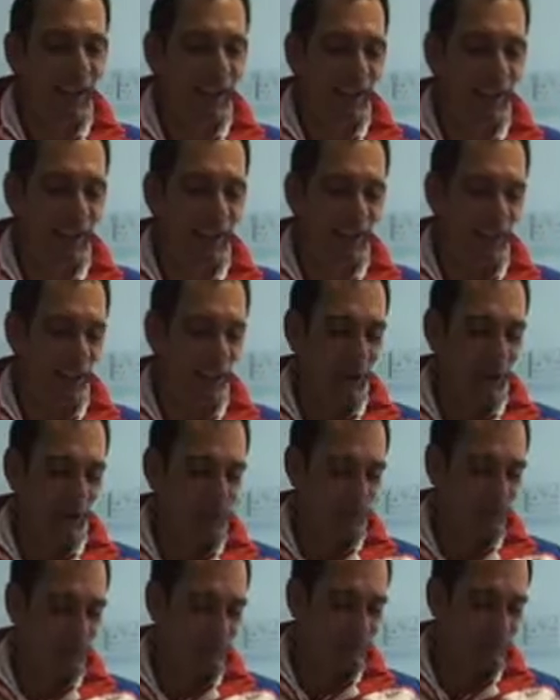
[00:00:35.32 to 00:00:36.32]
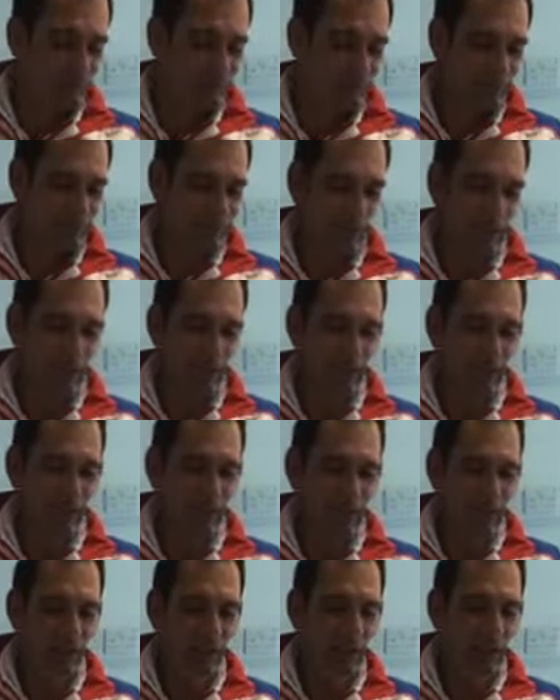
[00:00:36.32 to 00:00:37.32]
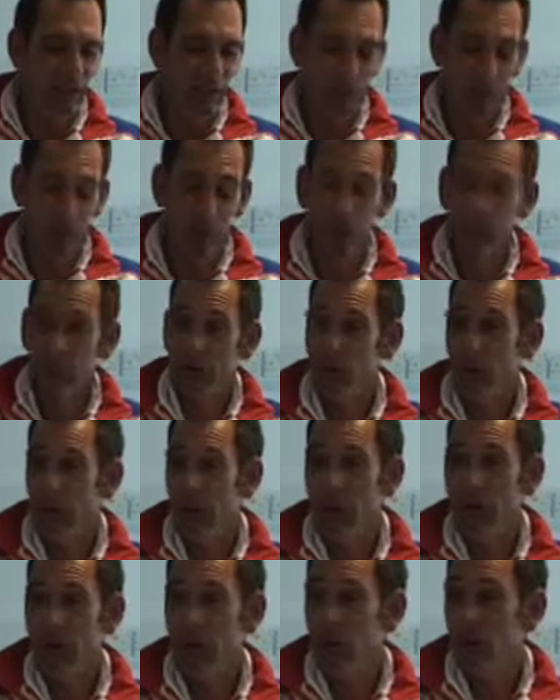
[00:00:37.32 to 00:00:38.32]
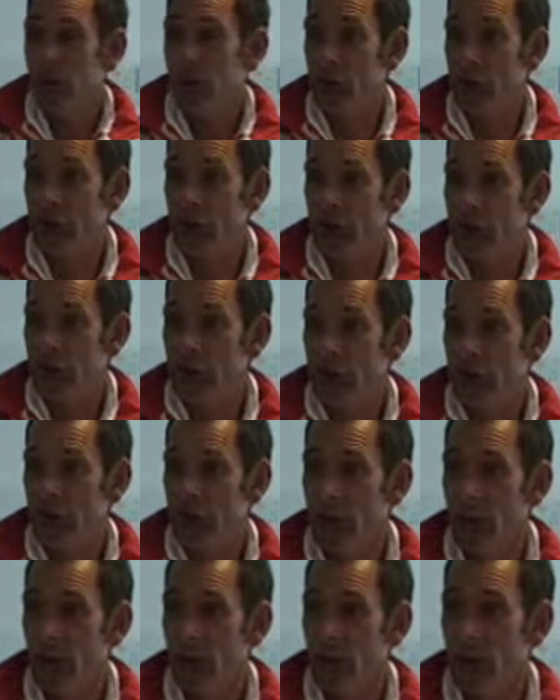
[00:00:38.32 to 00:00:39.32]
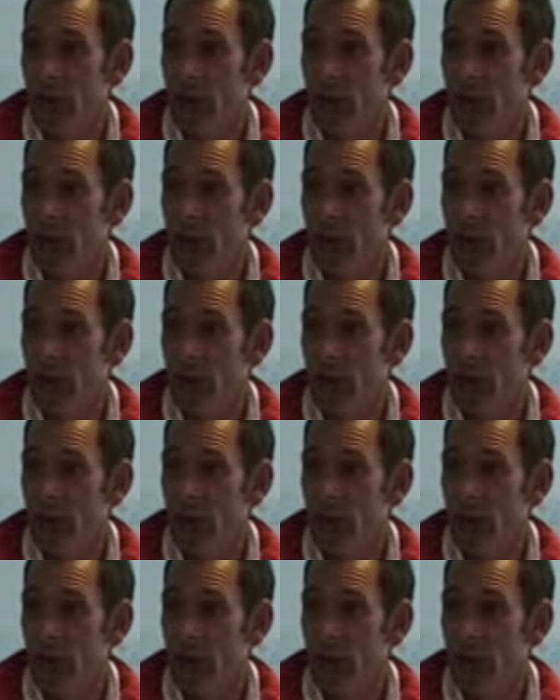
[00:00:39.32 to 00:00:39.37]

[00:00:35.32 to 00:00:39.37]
Yeah, I mean, he was amazing. He travelled like an old